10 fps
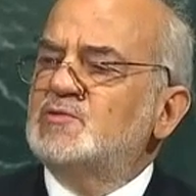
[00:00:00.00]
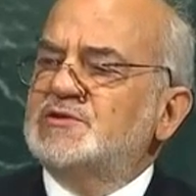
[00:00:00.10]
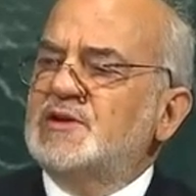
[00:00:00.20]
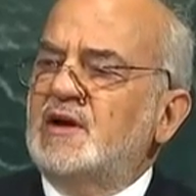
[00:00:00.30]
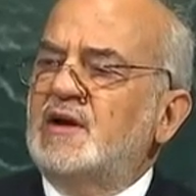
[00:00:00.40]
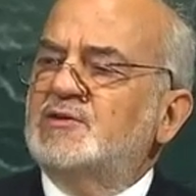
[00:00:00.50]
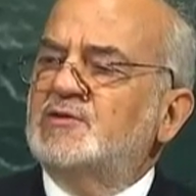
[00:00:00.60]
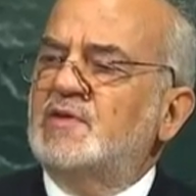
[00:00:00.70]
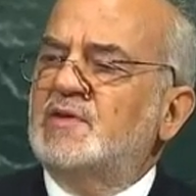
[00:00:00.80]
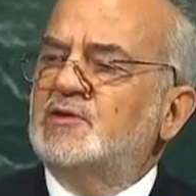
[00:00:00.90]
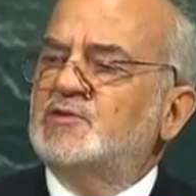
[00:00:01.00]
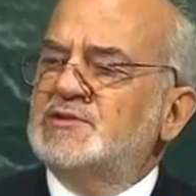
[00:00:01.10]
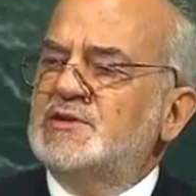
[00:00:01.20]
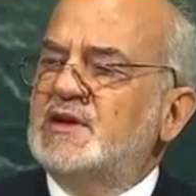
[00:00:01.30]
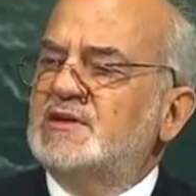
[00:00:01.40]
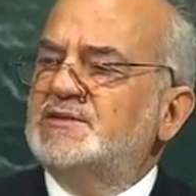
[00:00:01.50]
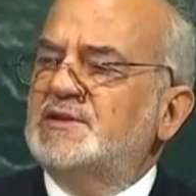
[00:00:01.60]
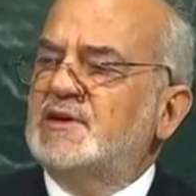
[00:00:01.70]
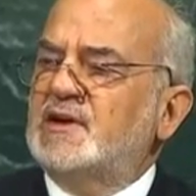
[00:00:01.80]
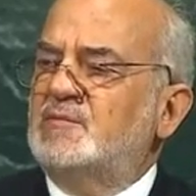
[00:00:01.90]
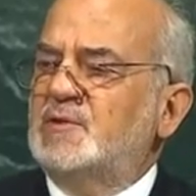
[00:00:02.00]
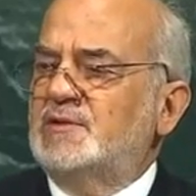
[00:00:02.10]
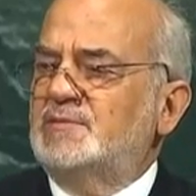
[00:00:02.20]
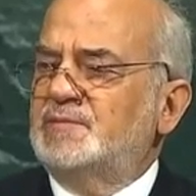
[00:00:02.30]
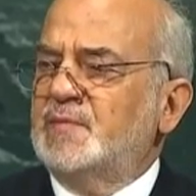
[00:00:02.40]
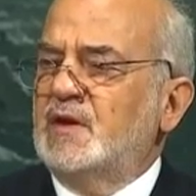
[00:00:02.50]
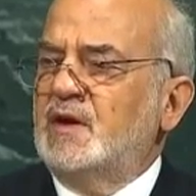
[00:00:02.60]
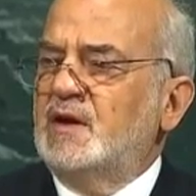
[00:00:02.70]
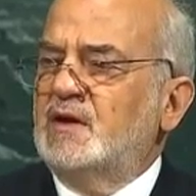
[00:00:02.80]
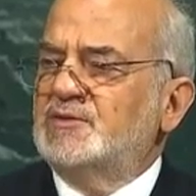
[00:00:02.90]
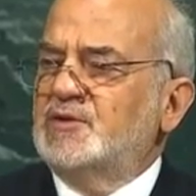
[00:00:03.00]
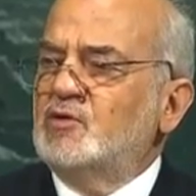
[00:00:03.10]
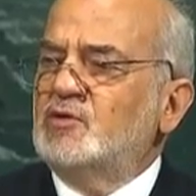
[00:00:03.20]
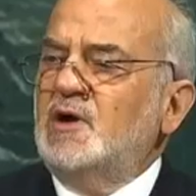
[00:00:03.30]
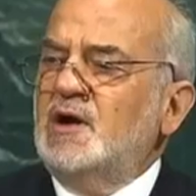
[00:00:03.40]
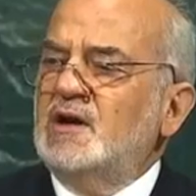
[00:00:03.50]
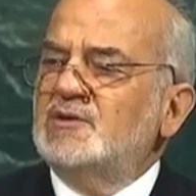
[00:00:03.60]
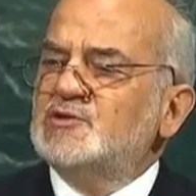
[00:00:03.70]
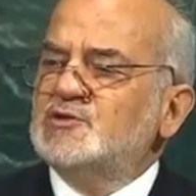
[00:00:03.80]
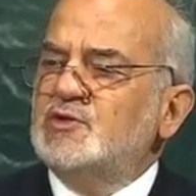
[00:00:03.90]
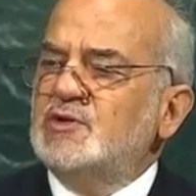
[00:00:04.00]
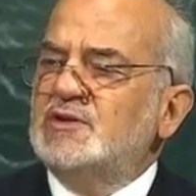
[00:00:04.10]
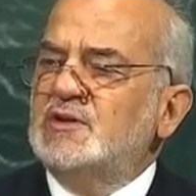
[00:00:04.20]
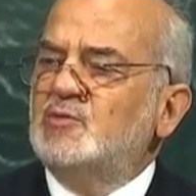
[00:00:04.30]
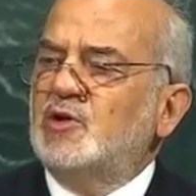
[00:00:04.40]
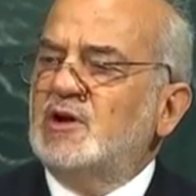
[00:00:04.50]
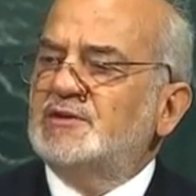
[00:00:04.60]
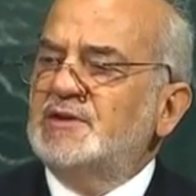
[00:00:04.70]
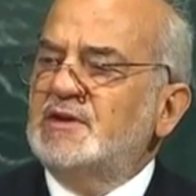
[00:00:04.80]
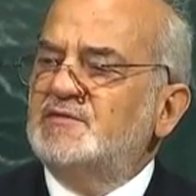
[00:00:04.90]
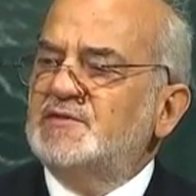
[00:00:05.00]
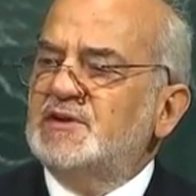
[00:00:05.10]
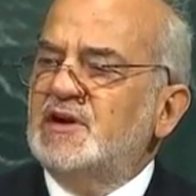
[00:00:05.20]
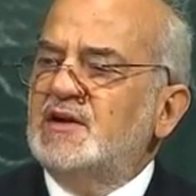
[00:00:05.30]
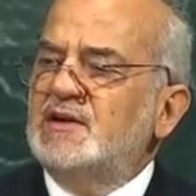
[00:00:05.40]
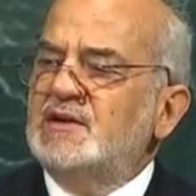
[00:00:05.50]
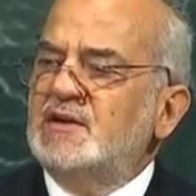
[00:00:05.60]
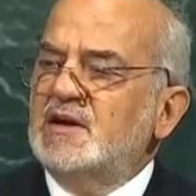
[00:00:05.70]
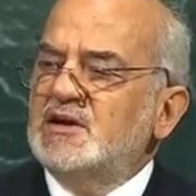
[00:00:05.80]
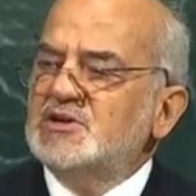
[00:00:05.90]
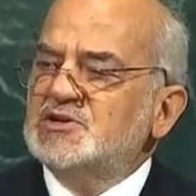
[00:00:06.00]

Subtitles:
Ladies and gentlemen, Iraq is a united, independent, and sovereign federal state.